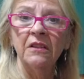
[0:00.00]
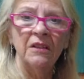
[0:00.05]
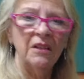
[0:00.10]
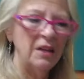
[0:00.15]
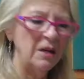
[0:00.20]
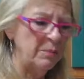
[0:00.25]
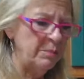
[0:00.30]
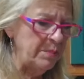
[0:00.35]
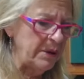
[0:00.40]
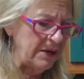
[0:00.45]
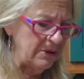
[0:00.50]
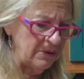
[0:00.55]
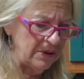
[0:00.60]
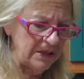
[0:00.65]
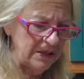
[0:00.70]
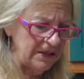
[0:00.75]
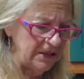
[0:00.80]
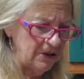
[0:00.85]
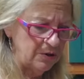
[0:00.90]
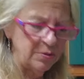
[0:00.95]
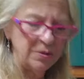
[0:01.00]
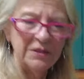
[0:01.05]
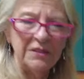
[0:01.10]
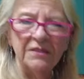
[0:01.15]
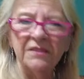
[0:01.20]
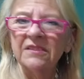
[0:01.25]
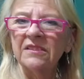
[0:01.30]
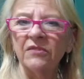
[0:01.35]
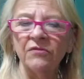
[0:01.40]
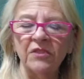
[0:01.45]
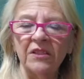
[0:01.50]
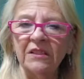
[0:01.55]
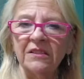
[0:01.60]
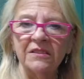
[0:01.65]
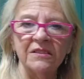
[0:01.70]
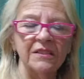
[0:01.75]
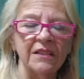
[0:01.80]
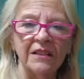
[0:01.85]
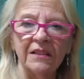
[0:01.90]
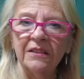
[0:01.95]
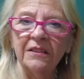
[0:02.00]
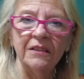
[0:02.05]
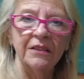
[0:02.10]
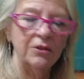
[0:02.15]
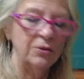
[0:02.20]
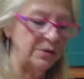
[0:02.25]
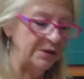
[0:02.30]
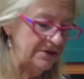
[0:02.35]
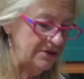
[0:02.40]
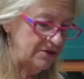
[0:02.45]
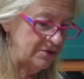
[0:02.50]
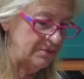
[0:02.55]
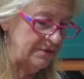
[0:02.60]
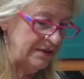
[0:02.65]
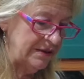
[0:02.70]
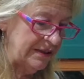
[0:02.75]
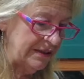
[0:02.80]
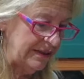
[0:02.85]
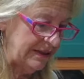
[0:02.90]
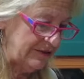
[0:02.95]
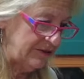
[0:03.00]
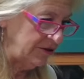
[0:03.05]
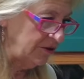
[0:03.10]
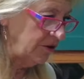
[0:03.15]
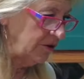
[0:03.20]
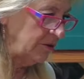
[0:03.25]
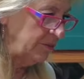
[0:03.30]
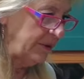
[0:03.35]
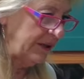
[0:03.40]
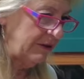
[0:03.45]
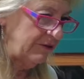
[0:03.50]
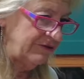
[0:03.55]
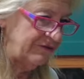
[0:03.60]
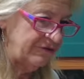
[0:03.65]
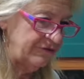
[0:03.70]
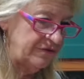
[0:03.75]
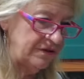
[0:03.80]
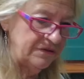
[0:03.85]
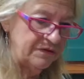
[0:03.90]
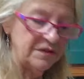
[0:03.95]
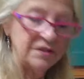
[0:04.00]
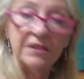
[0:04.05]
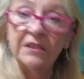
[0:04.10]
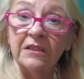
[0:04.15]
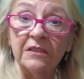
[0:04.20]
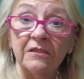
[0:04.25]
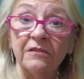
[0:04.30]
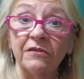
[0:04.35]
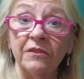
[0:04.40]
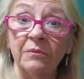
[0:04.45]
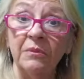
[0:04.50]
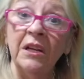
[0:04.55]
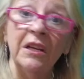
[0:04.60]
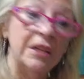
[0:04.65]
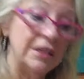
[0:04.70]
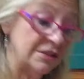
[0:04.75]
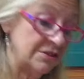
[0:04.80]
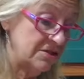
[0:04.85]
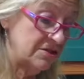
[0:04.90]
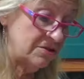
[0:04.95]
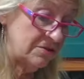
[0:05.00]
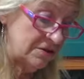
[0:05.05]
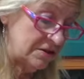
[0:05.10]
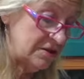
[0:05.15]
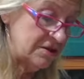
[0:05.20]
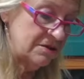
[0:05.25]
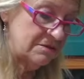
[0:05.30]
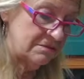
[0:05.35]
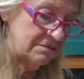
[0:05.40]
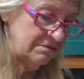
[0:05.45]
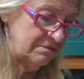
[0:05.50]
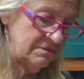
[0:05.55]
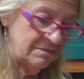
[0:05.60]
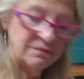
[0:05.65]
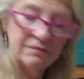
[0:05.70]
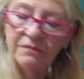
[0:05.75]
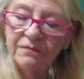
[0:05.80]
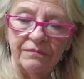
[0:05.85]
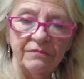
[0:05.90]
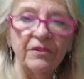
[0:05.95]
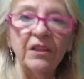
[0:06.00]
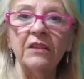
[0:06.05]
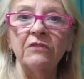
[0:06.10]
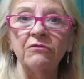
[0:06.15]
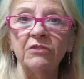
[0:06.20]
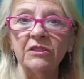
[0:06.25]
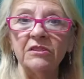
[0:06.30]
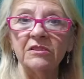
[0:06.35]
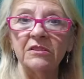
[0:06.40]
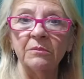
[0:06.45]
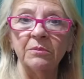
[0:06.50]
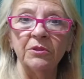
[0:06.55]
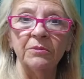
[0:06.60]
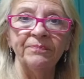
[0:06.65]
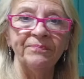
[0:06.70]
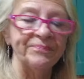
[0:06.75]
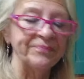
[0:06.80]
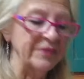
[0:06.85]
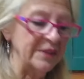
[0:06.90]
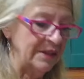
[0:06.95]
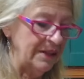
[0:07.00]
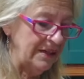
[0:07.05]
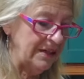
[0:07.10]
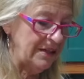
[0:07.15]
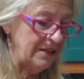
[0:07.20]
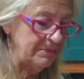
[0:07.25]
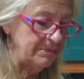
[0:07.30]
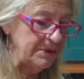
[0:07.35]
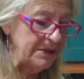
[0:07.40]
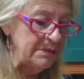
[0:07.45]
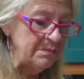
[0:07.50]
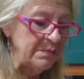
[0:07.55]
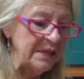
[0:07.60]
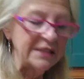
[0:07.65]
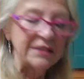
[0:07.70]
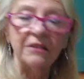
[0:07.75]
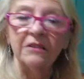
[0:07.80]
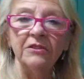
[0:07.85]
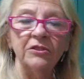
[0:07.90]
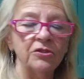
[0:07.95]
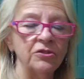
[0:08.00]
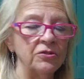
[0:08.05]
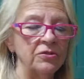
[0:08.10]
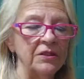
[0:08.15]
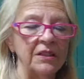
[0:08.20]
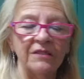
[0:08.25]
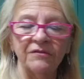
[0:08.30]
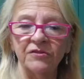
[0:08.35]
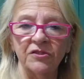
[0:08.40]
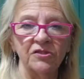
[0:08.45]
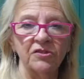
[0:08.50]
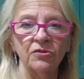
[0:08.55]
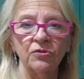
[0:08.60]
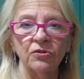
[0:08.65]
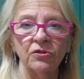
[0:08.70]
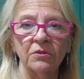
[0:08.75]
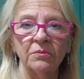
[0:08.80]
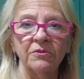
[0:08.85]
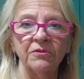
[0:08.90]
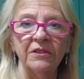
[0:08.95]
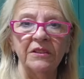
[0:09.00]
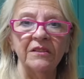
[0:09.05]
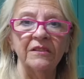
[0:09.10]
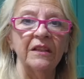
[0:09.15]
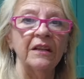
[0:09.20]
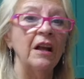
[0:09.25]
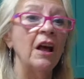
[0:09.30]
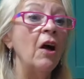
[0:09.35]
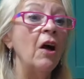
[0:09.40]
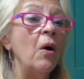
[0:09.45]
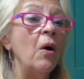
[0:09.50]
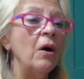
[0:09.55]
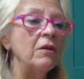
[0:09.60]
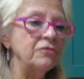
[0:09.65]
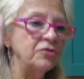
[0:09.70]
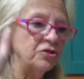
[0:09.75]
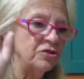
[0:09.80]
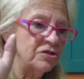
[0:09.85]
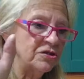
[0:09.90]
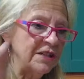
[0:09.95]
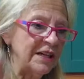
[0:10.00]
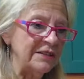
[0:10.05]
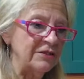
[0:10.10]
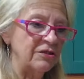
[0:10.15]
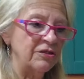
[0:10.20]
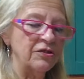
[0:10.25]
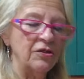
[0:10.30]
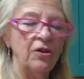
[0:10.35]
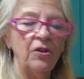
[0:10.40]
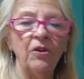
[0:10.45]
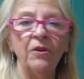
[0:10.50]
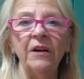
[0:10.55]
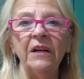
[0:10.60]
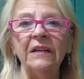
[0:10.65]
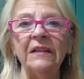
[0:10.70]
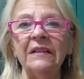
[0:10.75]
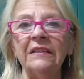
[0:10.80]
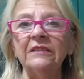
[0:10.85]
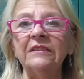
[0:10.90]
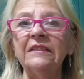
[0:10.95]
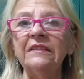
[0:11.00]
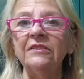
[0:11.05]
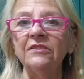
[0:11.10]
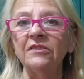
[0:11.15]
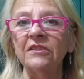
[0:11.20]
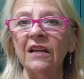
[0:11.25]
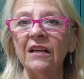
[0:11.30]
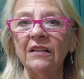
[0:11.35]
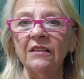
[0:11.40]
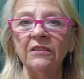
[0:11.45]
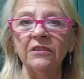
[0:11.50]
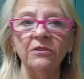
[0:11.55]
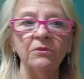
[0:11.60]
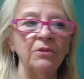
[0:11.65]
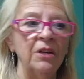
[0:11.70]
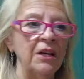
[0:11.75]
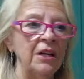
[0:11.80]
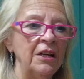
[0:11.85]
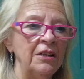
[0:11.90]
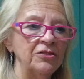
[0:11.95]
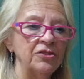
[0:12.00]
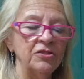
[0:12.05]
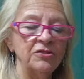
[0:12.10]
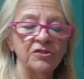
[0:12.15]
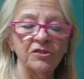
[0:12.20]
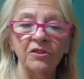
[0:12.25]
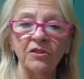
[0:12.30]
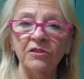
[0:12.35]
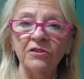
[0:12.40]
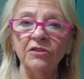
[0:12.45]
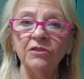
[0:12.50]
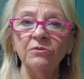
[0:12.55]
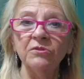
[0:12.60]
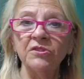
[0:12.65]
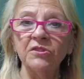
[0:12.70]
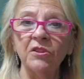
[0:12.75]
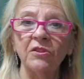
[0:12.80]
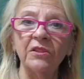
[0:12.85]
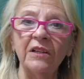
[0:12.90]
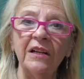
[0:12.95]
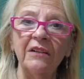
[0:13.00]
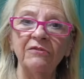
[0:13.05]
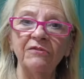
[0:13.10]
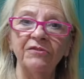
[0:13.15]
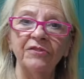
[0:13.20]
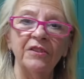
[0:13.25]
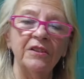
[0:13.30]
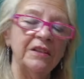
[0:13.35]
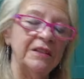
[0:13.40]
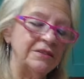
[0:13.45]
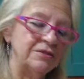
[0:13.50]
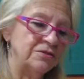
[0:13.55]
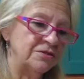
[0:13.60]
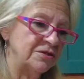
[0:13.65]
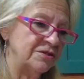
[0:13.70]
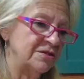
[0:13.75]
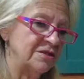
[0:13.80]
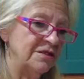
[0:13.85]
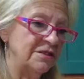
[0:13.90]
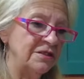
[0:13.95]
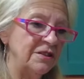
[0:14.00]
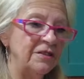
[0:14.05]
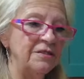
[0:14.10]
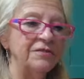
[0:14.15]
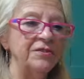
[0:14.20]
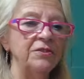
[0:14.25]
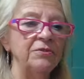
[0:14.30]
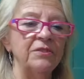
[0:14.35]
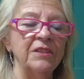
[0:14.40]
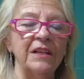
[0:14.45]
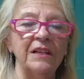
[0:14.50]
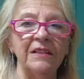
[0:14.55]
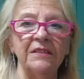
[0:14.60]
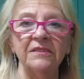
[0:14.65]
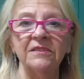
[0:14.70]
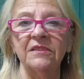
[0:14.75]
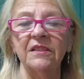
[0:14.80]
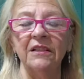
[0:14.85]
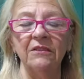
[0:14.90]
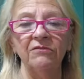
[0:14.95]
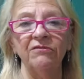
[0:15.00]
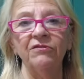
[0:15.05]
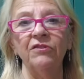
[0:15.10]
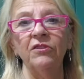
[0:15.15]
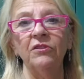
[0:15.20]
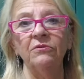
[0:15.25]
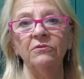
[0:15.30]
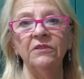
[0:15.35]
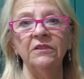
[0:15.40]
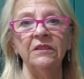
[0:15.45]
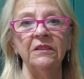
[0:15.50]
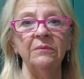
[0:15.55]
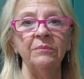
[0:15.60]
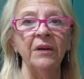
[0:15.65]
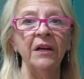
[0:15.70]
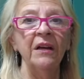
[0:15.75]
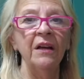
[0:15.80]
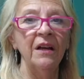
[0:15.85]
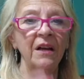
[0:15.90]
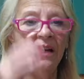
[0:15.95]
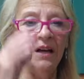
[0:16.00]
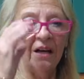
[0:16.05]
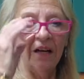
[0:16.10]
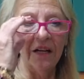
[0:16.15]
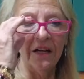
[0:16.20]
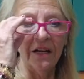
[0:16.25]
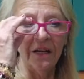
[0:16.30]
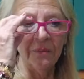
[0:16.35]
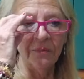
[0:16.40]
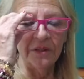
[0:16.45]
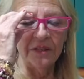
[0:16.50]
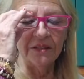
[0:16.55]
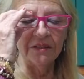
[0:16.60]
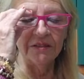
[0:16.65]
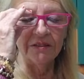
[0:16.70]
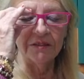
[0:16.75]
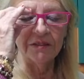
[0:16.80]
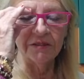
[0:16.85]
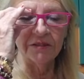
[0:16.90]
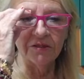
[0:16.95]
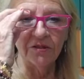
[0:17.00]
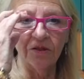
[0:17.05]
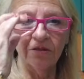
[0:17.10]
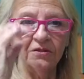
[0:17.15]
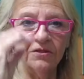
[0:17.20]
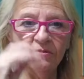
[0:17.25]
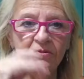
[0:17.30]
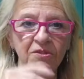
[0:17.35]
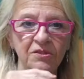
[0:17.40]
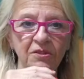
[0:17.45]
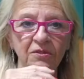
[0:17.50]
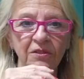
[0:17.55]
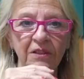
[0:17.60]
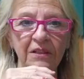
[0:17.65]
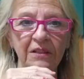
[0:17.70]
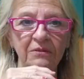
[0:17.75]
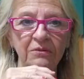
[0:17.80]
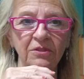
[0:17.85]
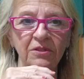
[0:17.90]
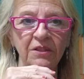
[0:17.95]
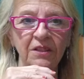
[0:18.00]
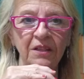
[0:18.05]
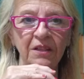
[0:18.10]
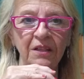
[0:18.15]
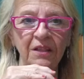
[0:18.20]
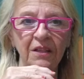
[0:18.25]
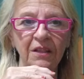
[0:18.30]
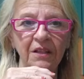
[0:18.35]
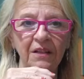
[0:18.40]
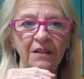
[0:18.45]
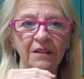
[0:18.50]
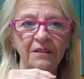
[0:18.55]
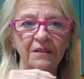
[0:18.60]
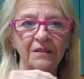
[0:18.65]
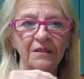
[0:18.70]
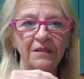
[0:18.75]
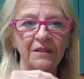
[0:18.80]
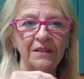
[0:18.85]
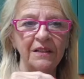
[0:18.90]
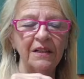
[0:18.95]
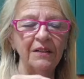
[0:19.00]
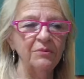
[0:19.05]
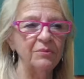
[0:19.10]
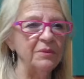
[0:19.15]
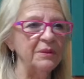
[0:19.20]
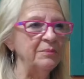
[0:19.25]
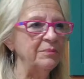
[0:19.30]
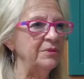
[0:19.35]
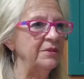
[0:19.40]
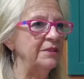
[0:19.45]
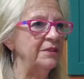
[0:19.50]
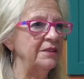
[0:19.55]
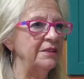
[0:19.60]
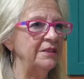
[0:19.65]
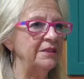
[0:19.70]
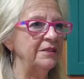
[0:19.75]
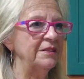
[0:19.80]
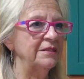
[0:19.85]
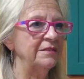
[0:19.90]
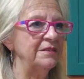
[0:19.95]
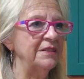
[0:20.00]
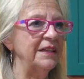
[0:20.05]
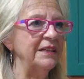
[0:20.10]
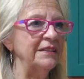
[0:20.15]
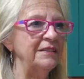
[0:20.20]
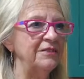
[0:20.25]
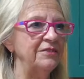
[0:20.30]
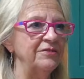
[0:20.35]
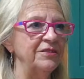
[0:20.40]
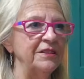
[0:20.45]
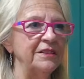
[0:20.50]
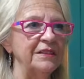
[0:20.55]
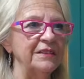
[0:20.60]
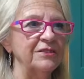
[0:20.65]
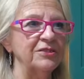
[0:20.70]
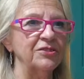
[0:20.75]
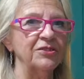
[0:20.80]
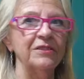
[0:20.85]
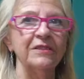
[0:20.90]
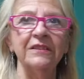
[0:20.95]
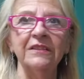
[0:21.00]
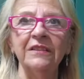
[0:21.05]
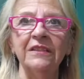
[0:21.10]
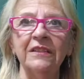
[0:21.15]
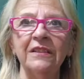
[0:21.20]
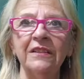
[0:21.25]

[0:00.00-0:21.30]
About 8 quid, 7.99, 8 quid, something like that, and you've got about 15 of them, so it's very reasonable. And being metal, you don't have to soak them or anything. Just had a thought, I need to tell you, John's got a new song out for, I know there's a lot of you guys now following him, and he's got a new song out. I can't remember the title of it actually.